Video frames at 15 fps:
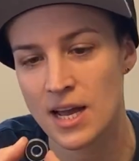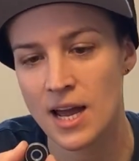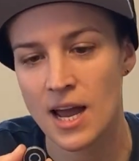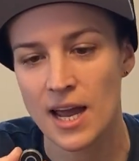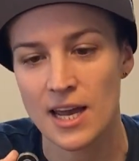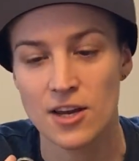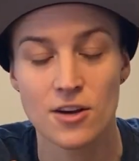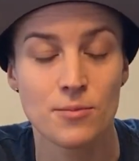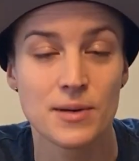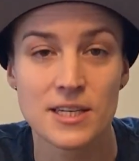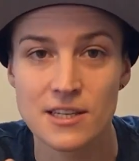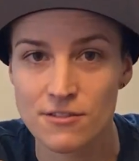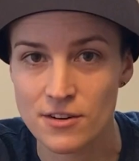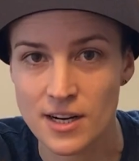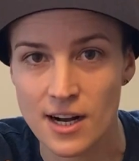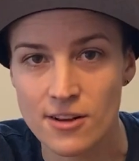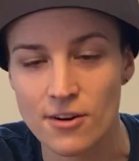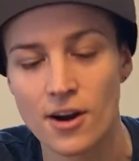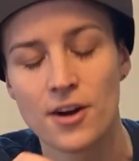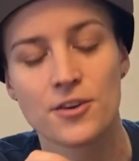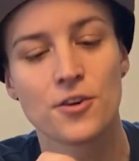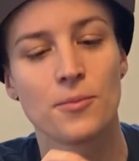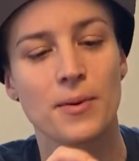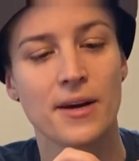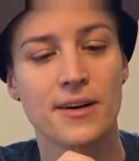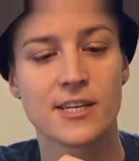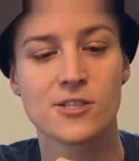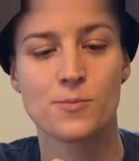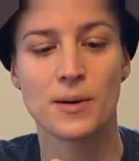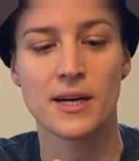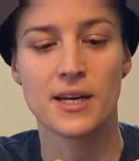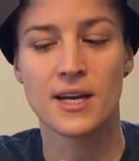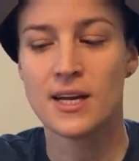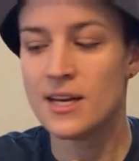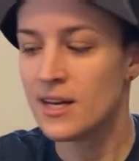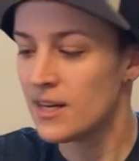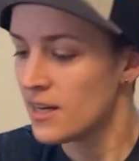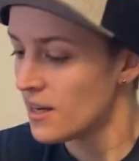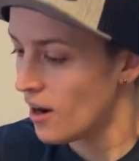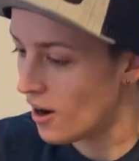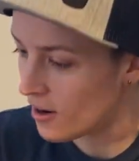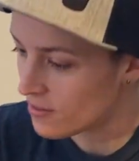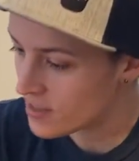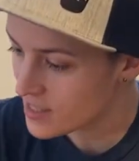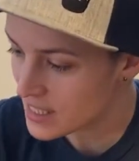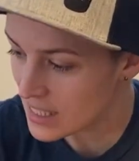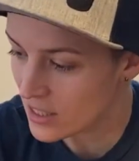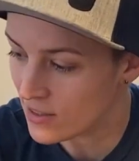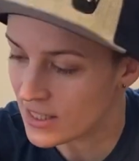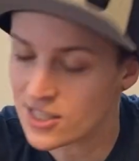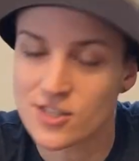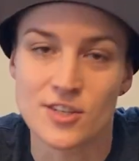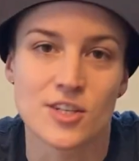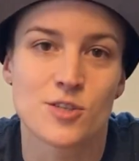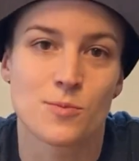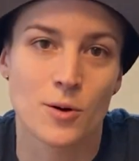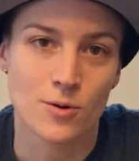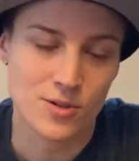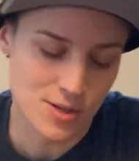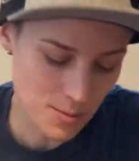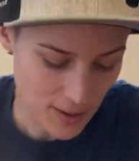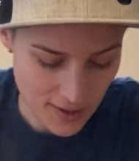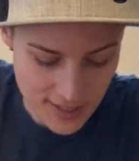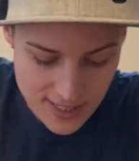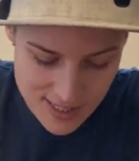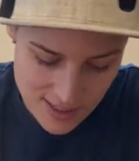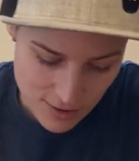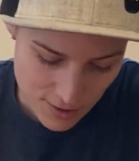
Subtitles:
It could be a different color on your bearings, but obviously you need to expose the bearings in order